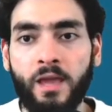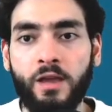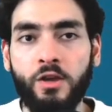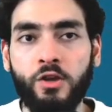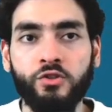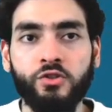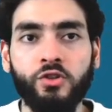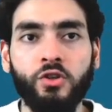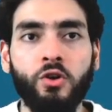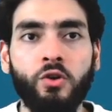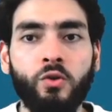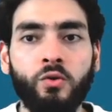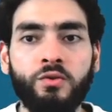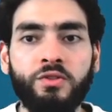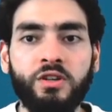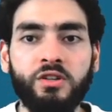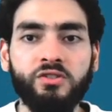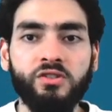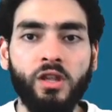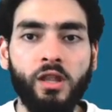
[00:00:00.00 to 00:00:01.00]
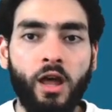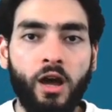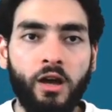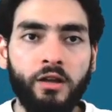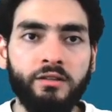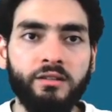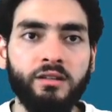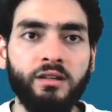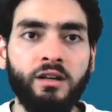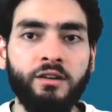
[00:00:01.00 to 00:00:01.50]
So there's a
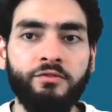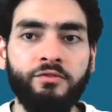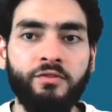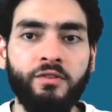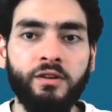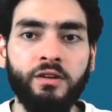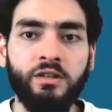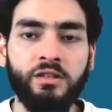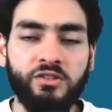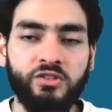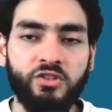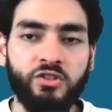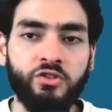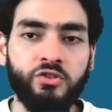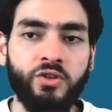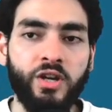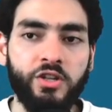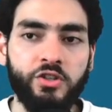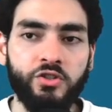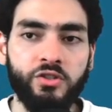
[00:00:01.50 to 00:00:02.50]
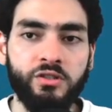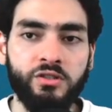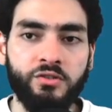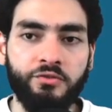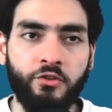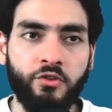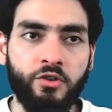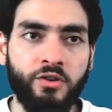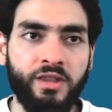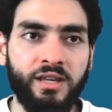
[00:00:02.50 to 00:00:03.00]
lot of considerations
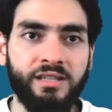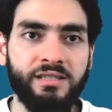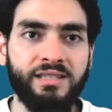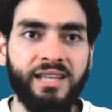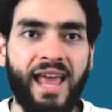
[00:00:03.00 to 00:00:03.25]
for this,